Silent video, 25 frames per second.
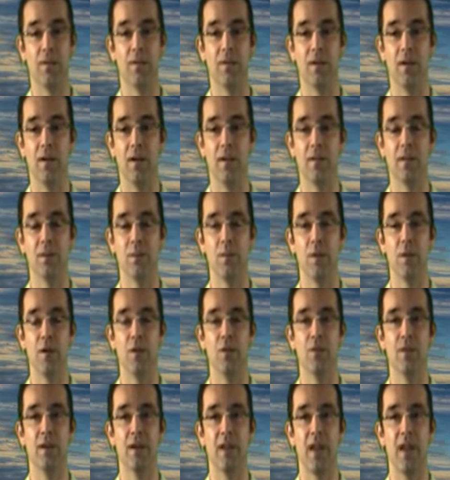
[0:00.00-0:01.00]
some of the
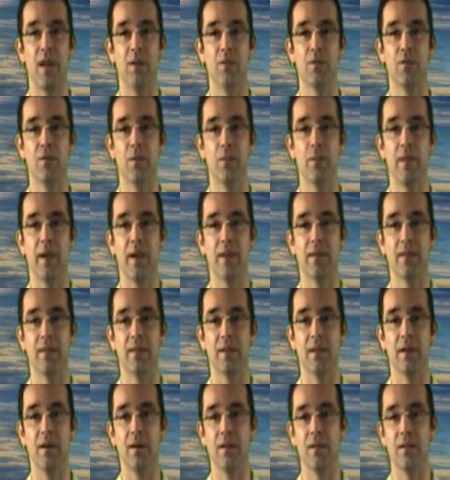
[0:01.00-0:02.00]
notes that came from that
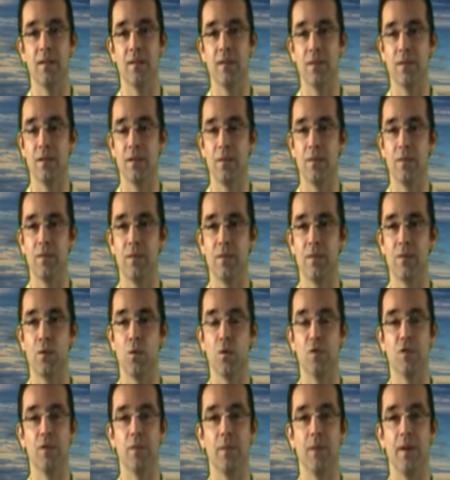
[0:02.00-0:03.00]

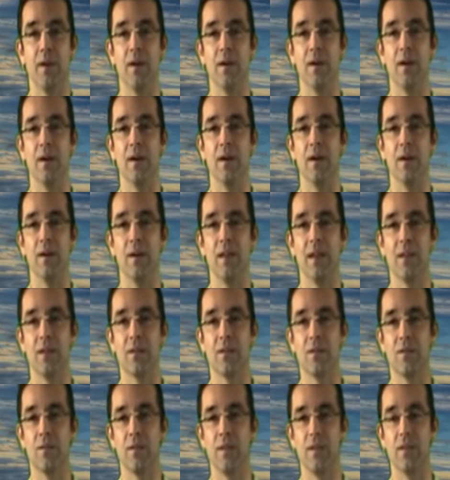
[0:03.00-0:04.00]
consortium there
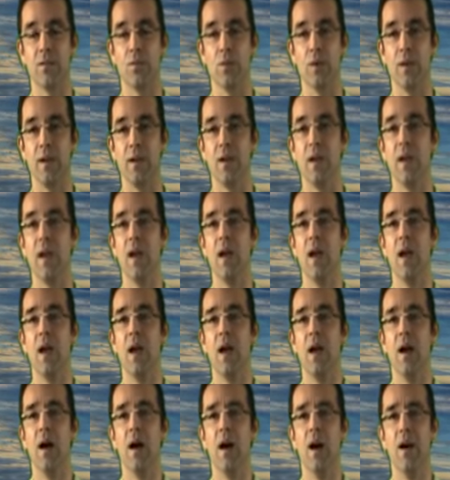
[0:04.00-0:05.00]
this week.
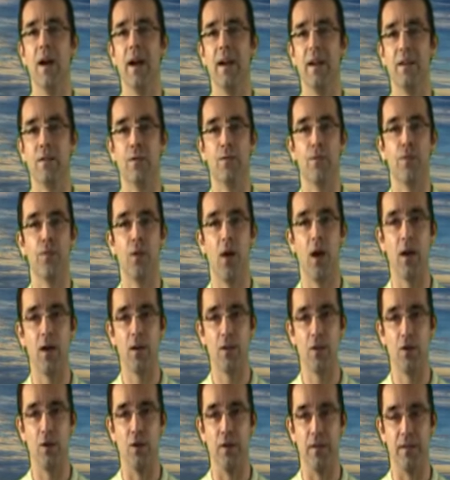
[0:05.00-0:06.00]
All right, fraud
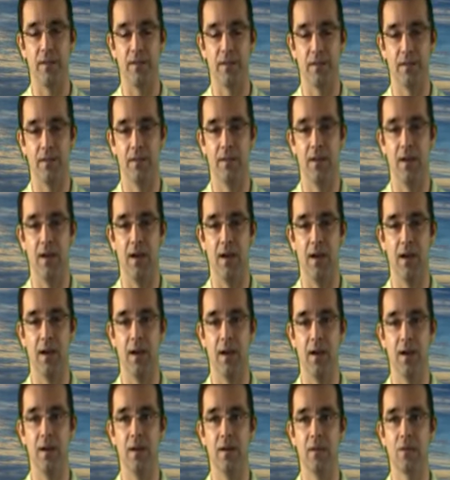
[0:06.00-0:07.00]
alert.
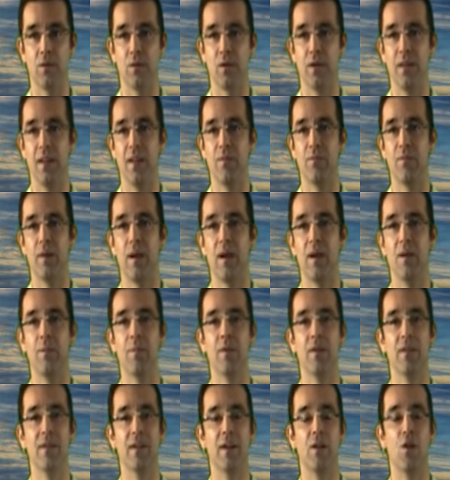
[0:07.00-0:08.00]
According to the FBI, it
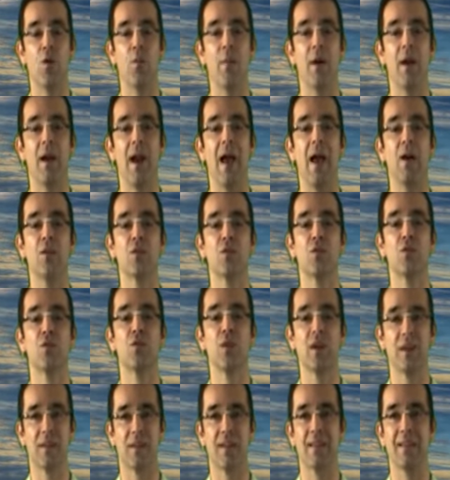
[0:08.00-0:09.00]
appears that no matter how
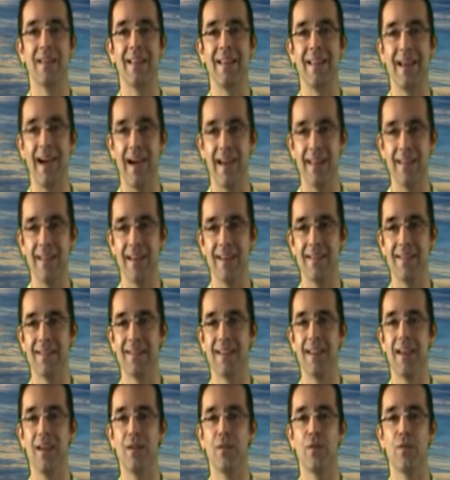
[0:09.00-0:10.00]
strict the
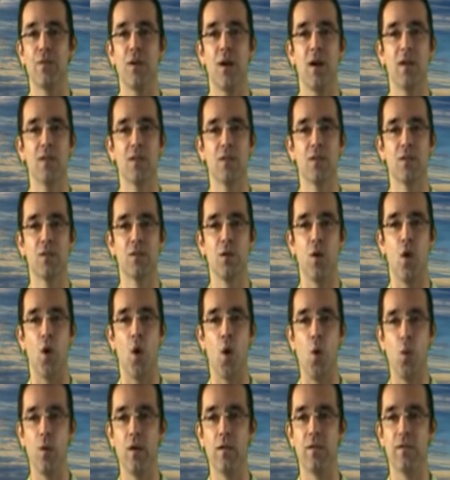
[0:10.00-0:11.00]
guidelines get, fraudsters
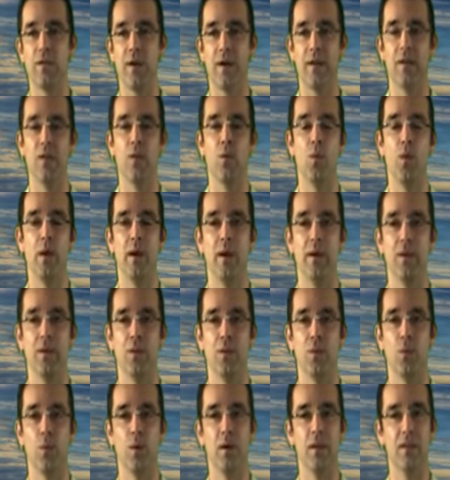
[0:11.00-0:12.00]
always find a way to
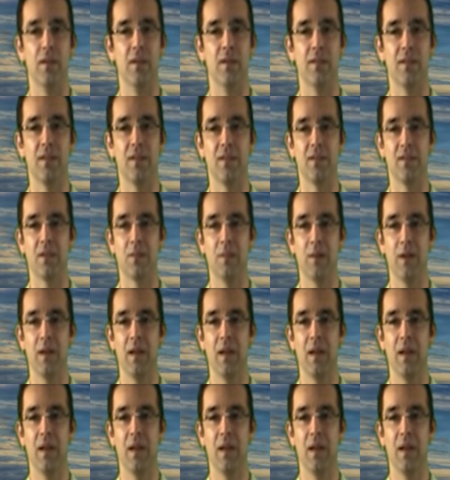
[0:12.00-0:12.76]
thwart the system.